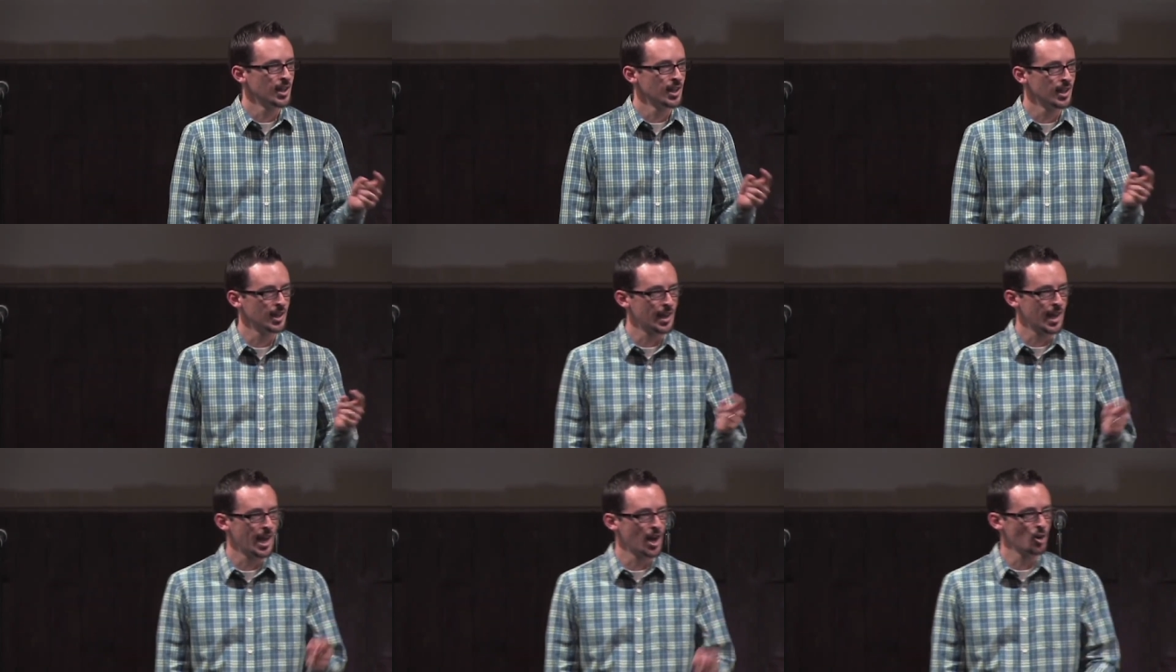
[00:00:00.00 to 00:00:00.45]

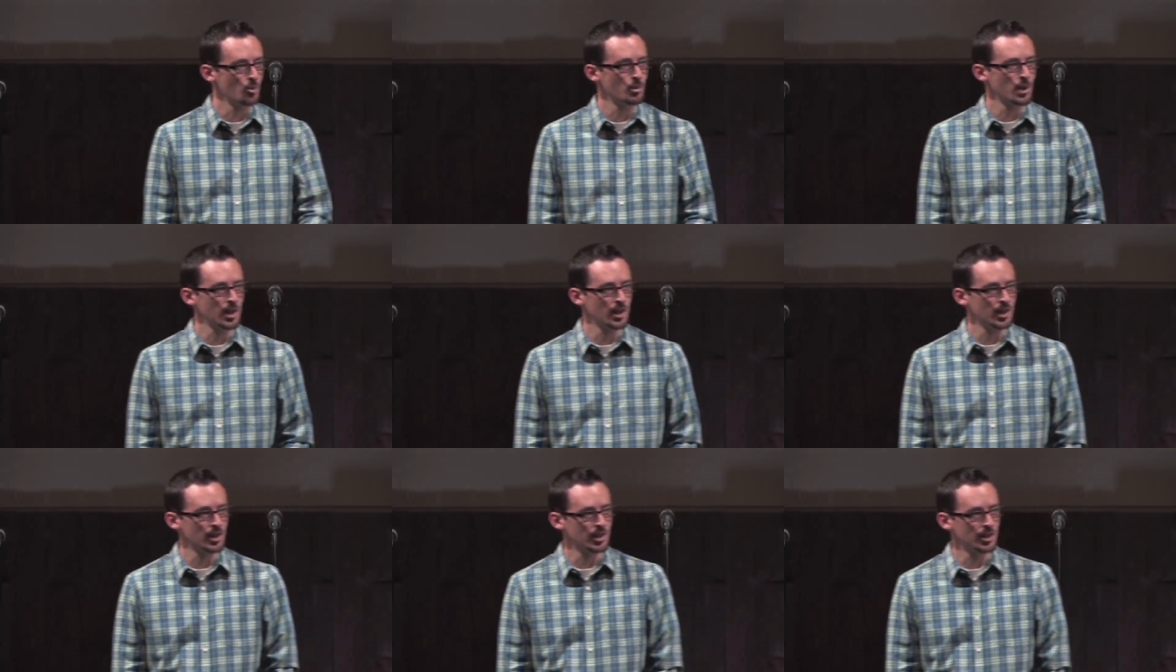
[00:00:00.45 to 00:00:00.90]
and how
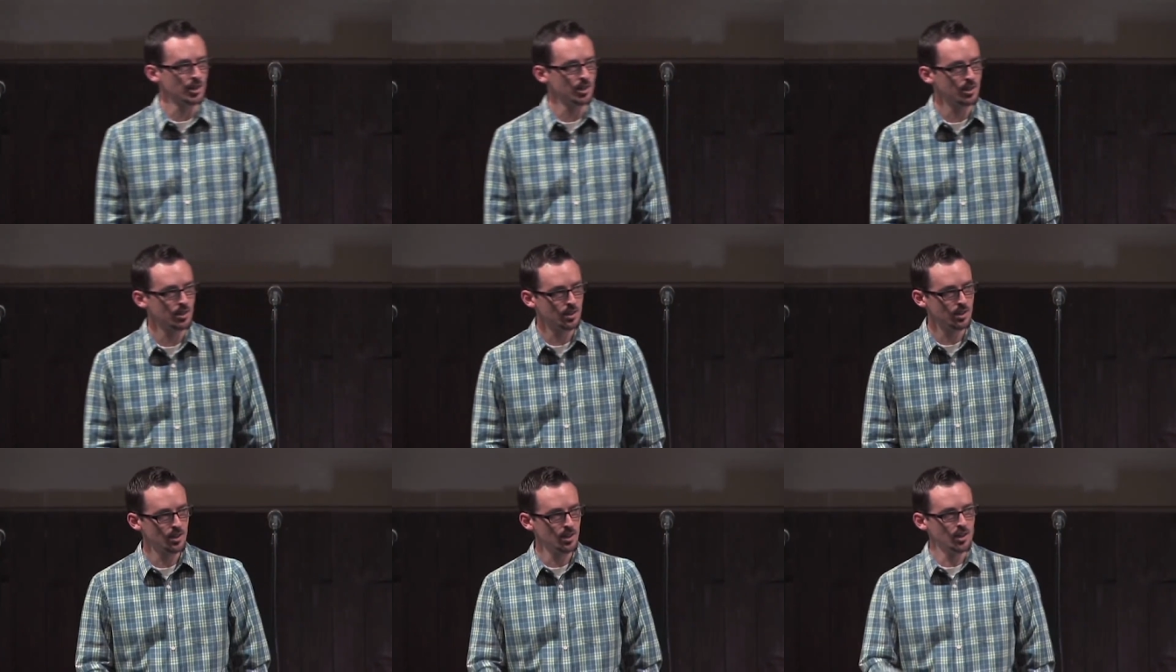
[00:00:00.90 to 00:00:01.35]
many
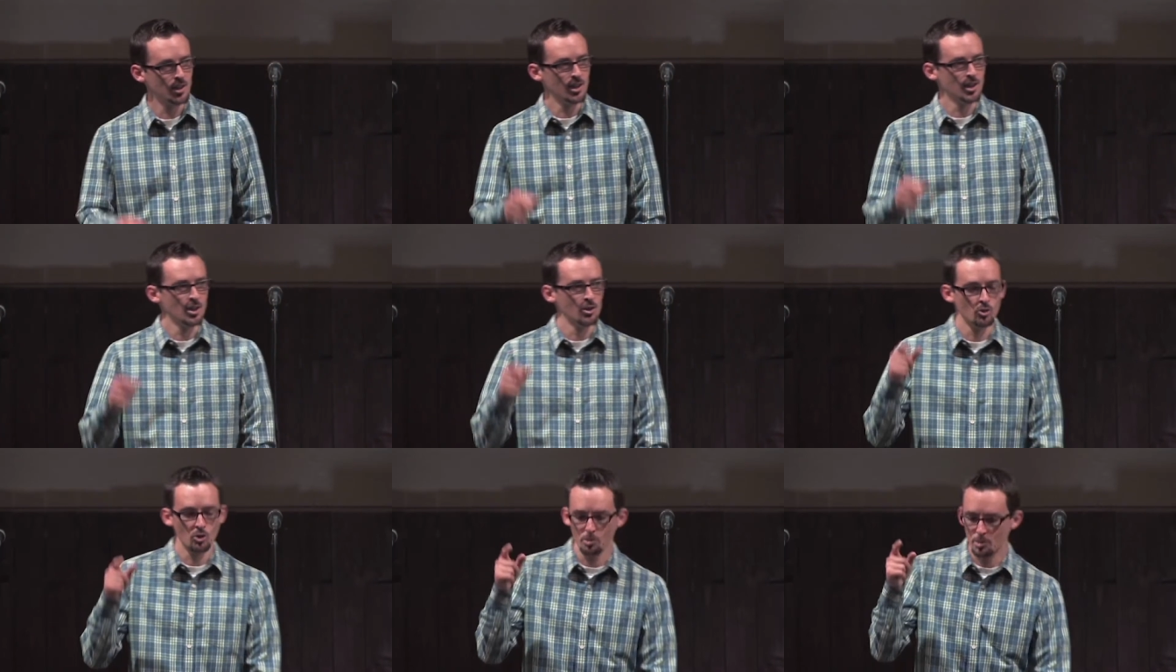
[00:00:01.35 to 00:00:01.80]

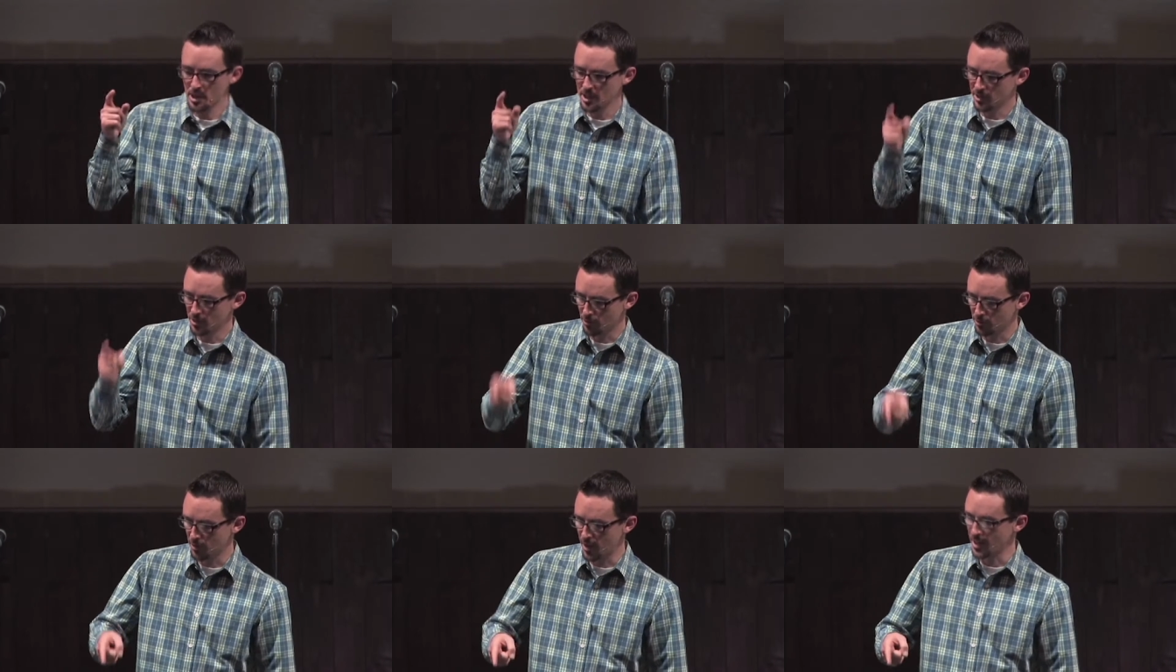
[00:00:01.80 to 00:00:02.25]
will be at
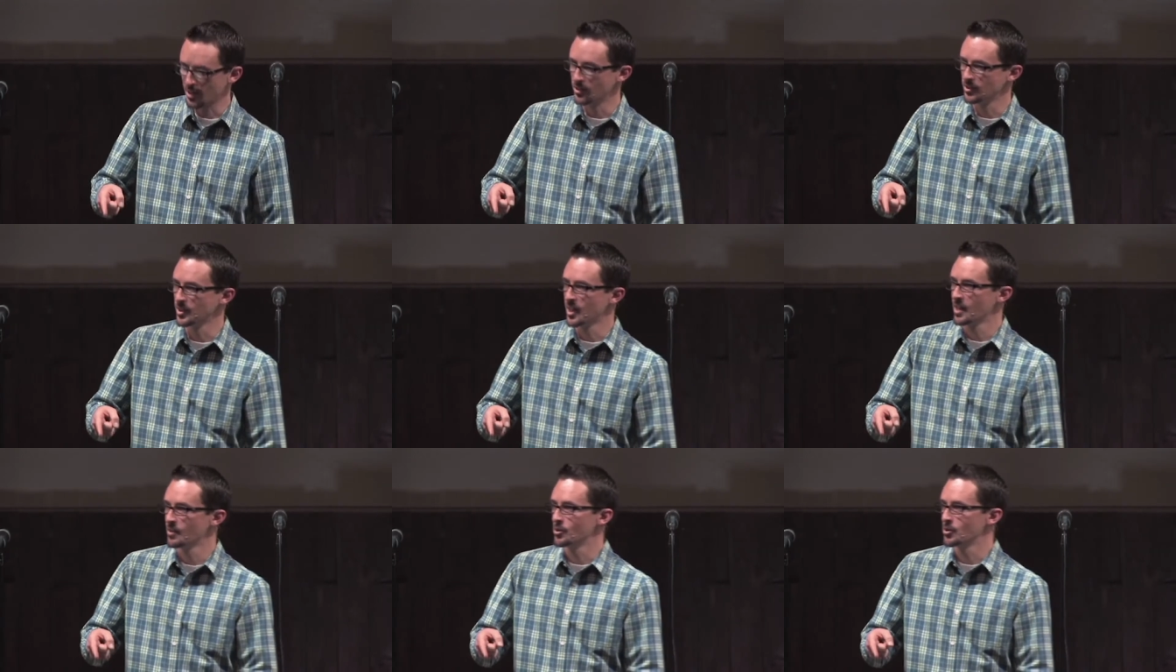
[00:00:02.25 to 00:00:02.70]
the final
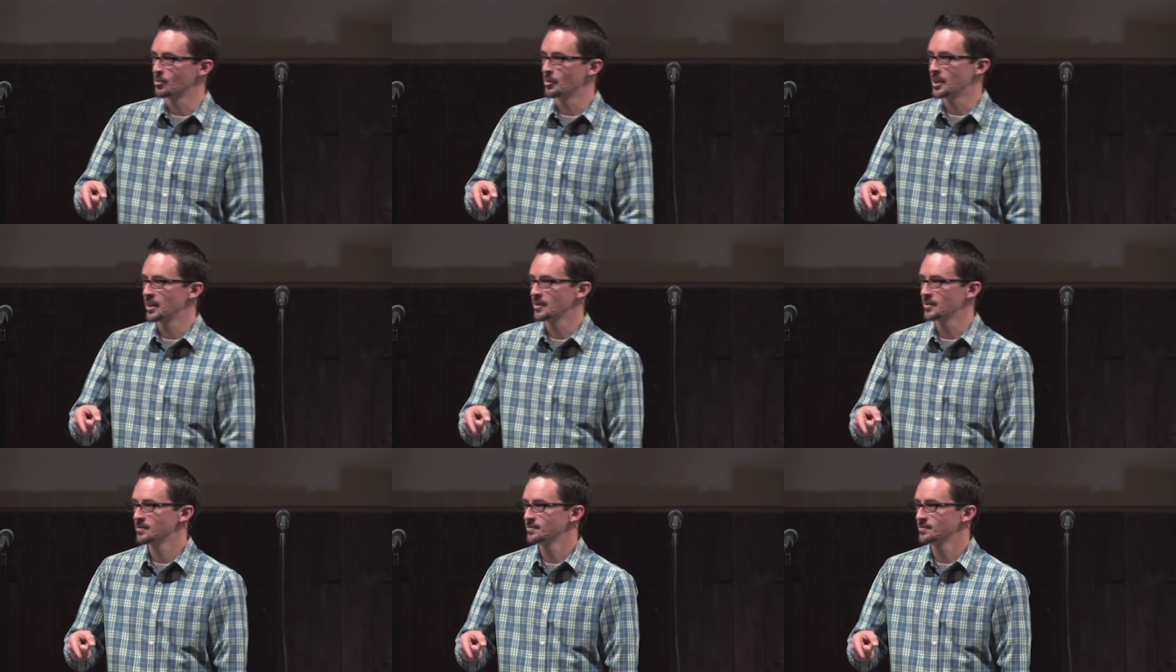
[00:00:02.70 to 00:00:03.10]
day with me?